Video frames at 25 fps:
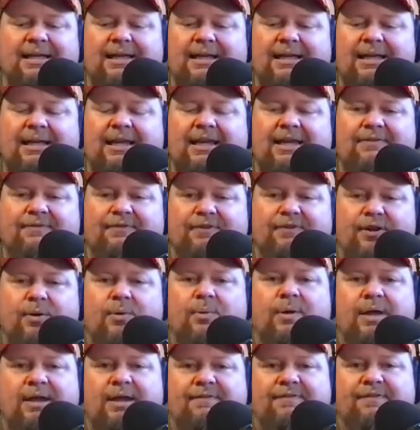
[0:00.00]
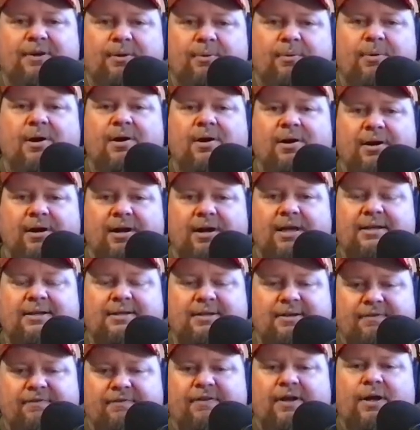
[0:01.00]
if you are a
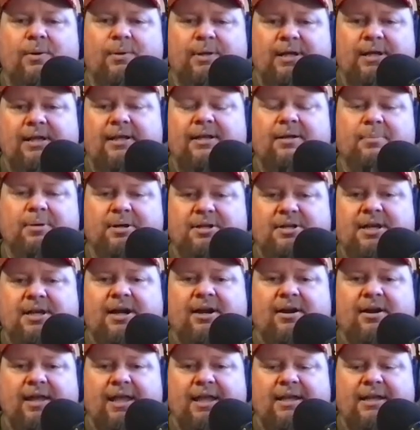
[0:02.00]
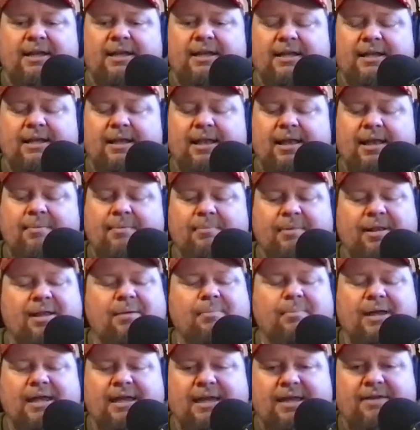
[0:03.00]
devoted libertarian,
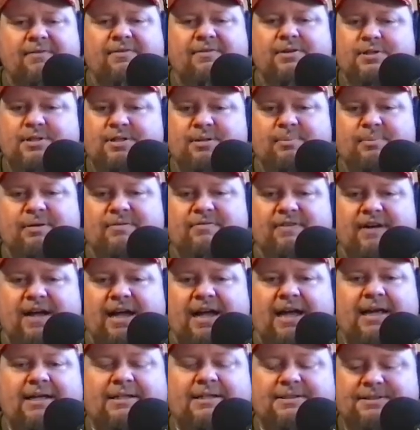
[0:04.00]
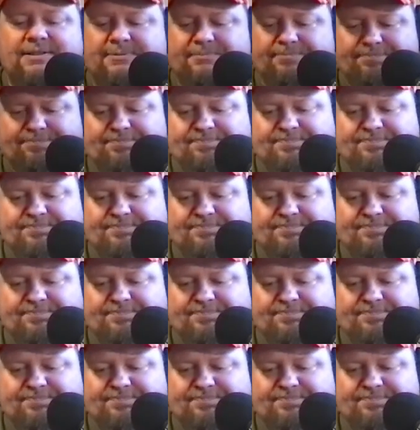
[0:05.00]
let me give you some advice.